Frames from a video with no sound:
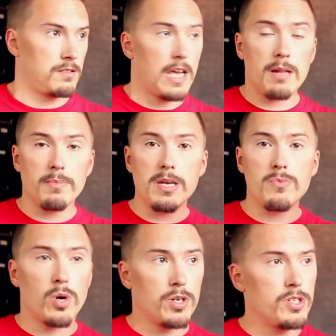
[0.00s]
Tell me
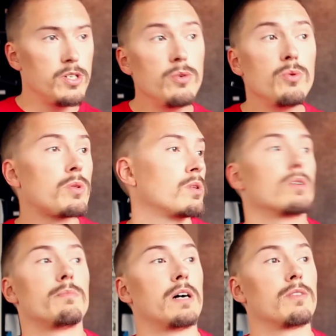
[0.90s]
what you
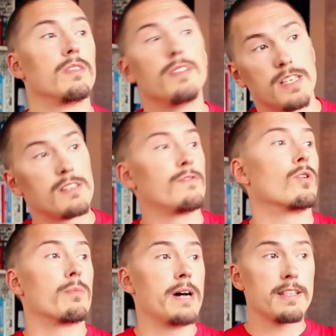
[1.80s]
thought about this
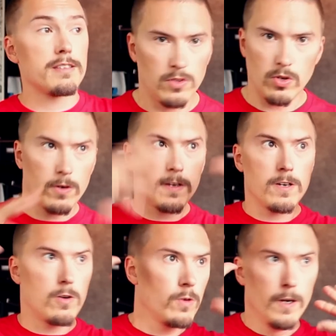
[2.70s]
format,
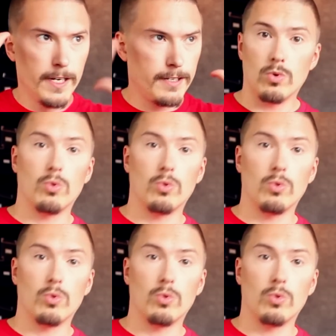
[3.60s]
talking only,